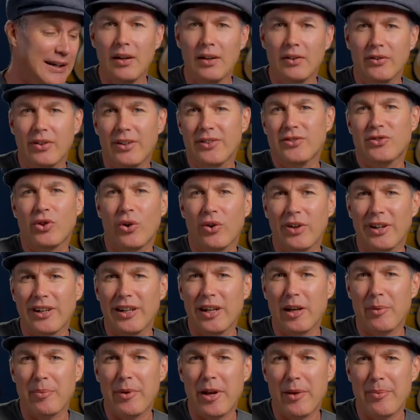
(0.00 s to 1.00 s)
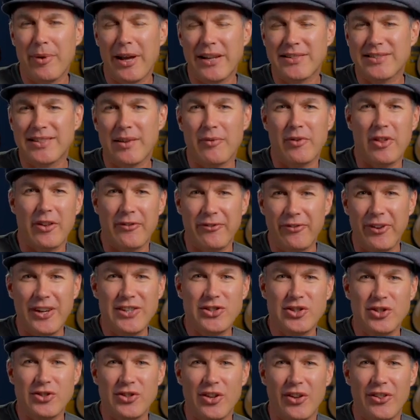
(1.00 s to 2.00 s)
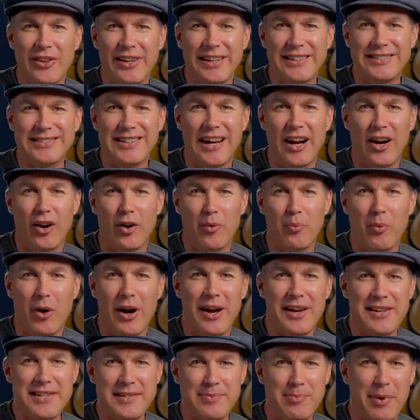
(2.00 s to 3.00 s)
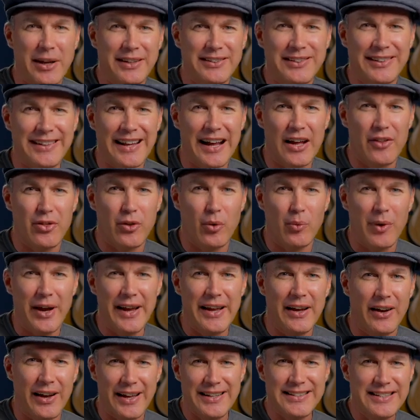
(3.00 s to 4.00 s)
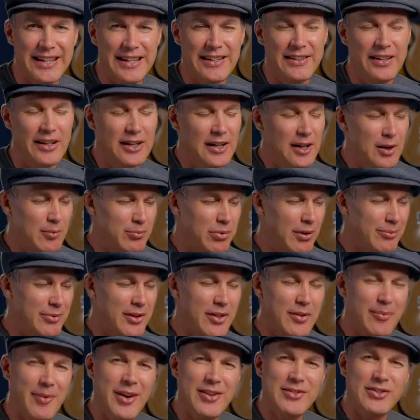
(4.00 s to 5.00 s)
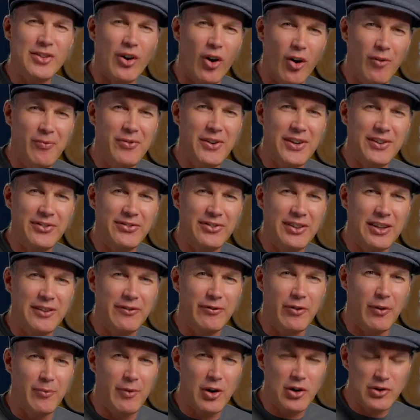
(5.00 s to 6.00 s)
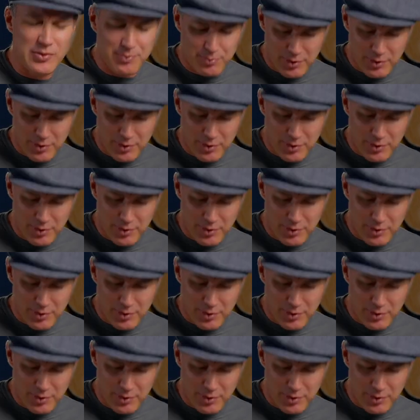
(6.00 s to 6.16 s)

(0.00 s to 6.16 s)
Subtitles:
So let's talk a little bit about some of the features on the guitar and why I spec'd it out the way I did. Probably the most obvious thing for most